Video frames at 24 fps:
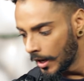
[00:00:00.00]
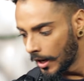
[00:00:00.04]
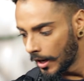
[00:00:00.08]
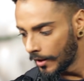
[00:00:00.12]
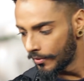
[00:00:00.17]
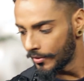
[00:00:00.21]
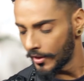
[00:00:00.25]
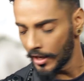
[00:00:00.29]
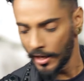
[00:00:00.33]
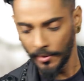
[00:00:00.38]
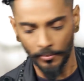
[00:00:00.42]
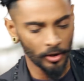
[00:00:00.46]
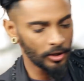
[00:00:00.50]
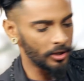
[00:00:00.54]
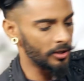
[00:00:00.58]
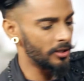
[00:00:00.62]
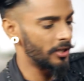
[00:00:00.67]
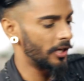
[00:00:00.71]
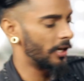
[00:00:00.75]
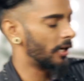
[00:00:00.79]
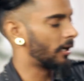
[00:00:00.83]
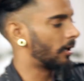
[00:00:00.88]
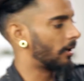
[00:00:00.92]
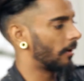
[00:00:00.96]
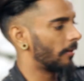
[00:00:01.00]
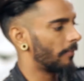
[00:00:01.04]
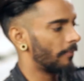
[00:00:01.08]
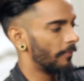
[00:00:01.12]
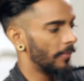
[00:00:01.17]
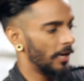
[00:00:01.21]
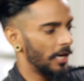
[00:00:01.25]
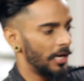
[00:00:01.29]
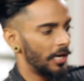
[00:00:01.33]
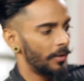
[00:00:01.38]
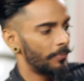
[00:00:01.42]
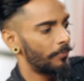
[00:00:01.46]
and then I'm gonna take
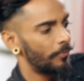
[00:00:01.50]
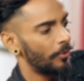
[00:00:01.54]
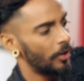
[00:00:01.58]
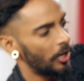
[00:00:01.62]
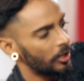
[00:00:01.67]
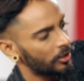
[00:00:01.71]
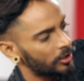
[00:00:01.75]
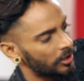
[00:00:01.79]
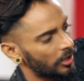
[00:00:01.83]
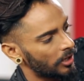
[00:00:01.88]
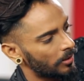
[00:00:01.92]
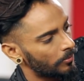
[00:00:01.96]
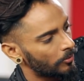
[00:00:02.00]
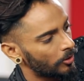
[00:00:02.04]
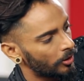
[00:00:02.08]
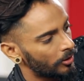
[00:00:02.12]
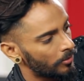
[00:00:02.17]
my lip brush and I'm